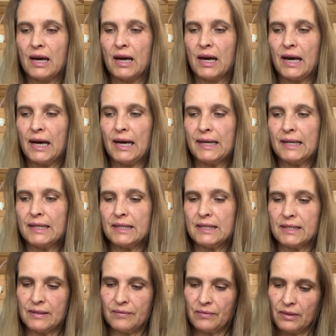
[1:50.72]
And
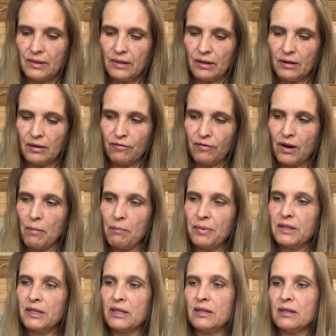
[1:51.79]
the
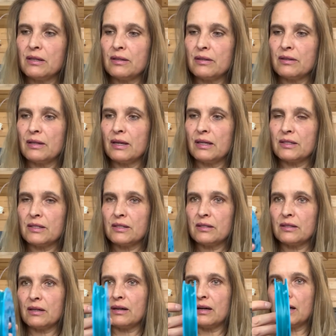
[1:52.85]
company that
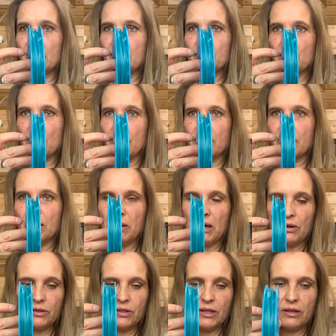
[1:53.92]
I am talking
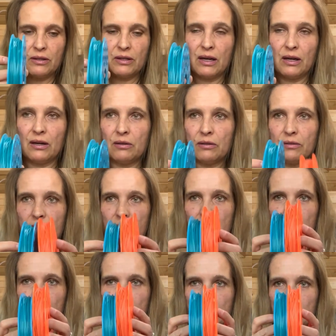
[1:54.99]
about here now
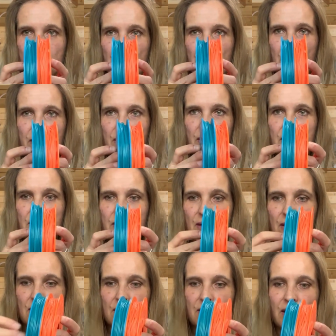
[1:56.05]
that make these
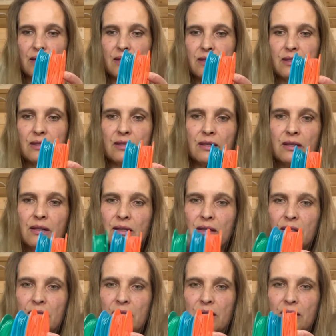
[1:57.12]
scented
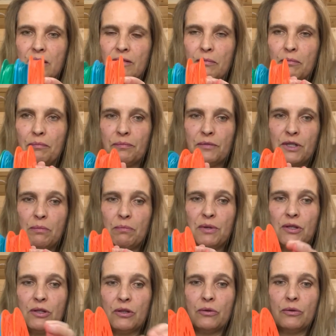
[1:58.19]

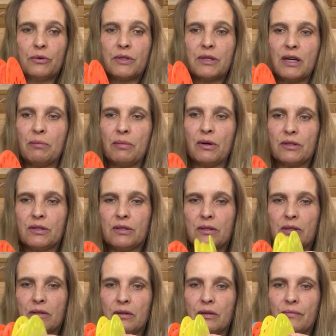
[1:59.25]
TPUs, I bought
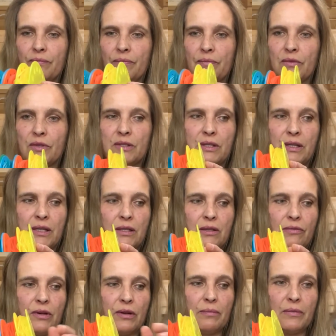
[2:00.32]
six
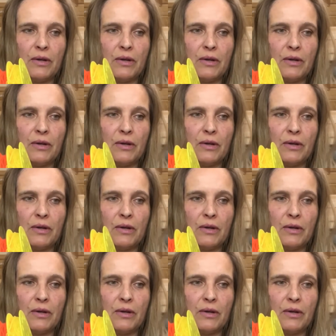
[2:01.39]
of them.